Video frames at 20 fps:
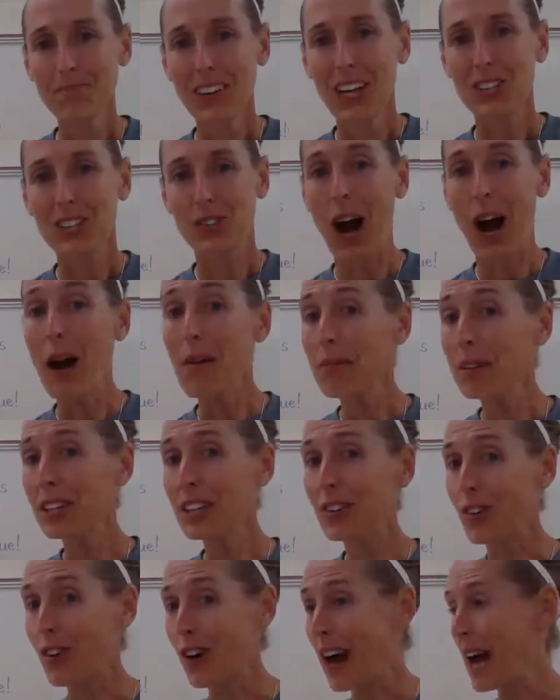So I'm going to
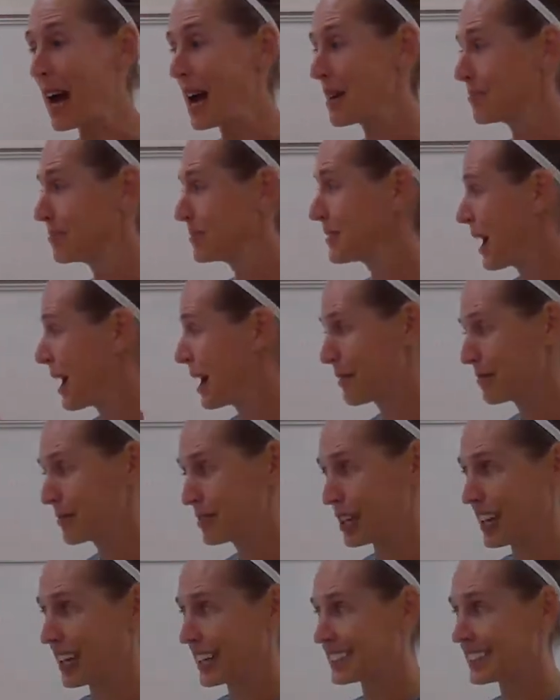grab
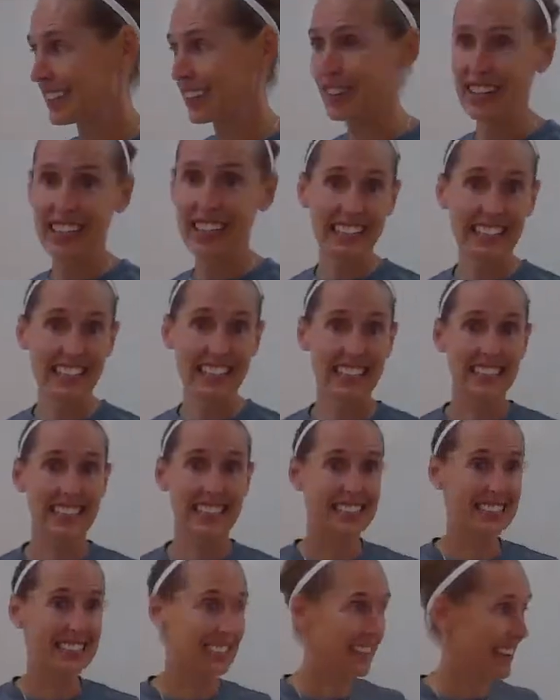objects that are in
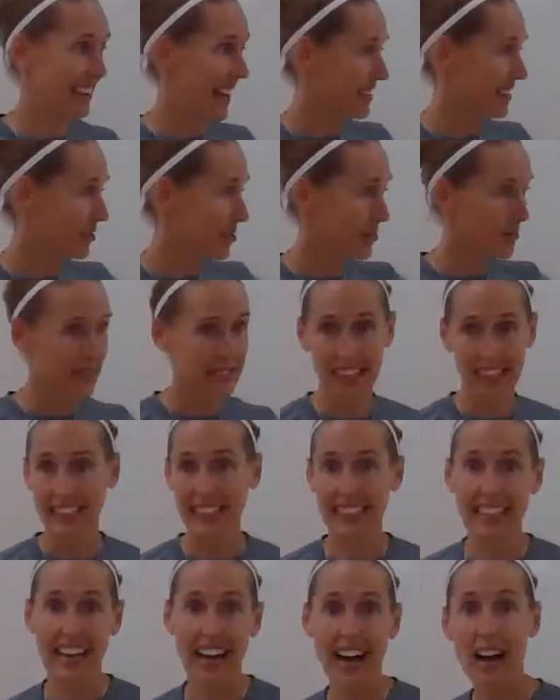this classroom
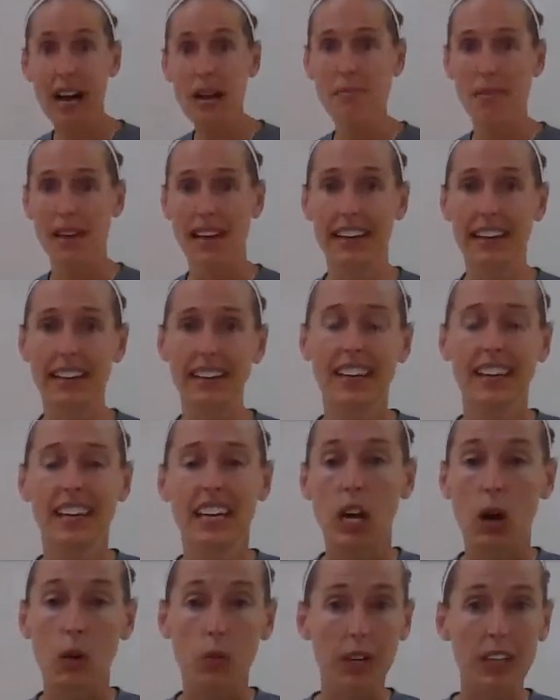setting that I'm in, and
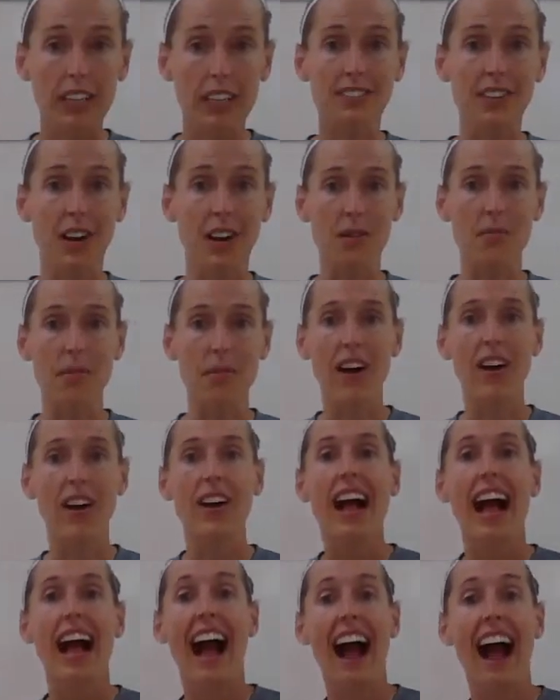we're going to talk about
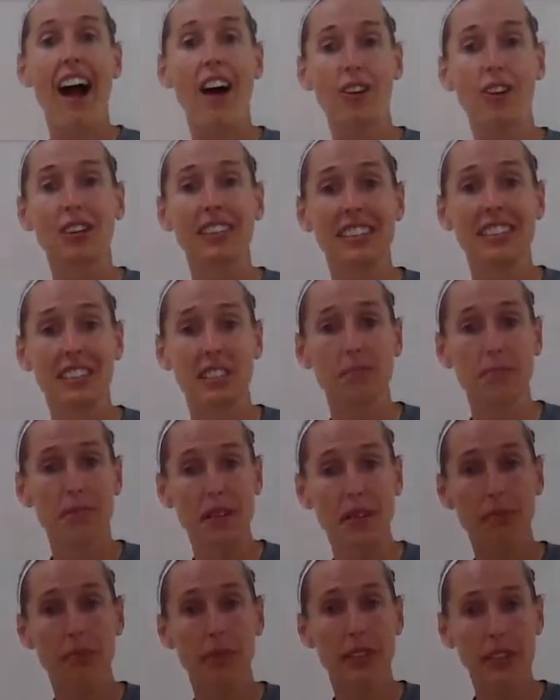how could this be
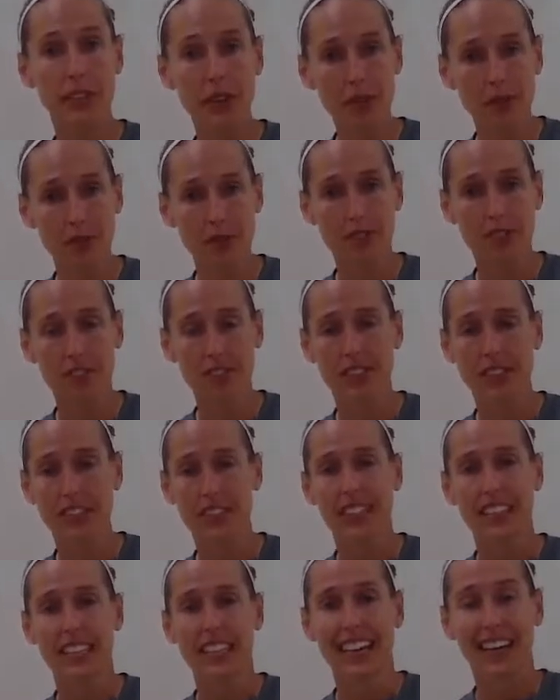reused.
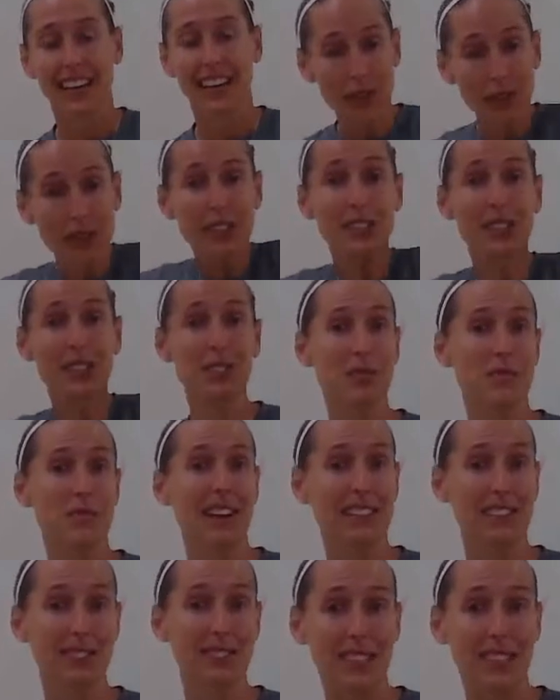And then we're going to do some
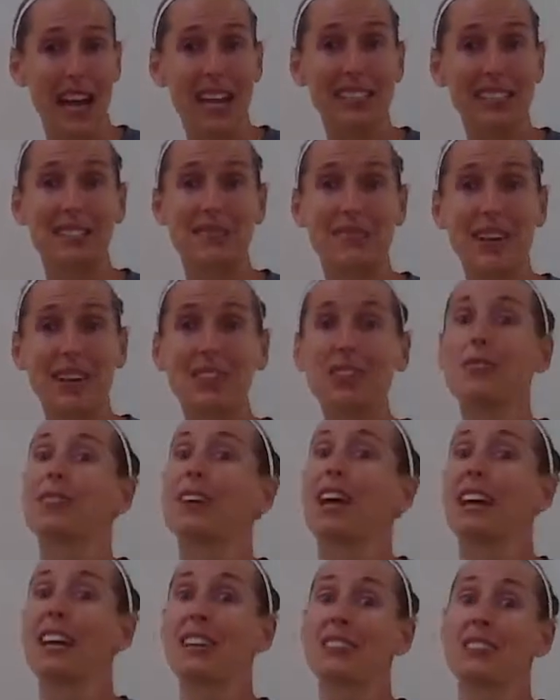exercise to make sure we're
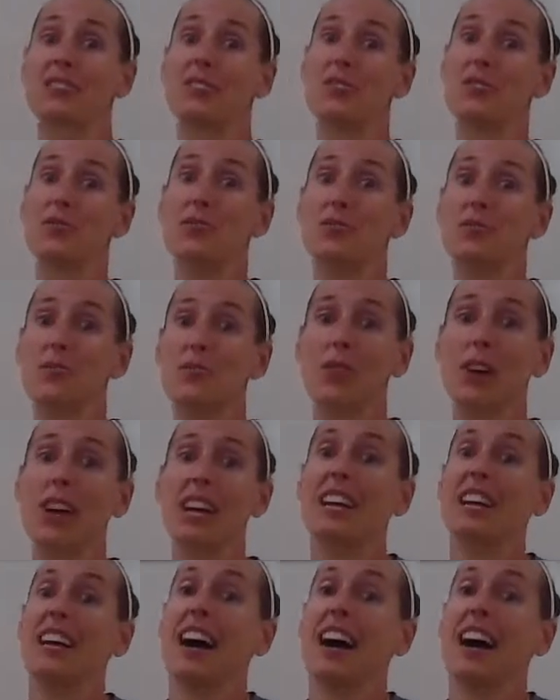not getting too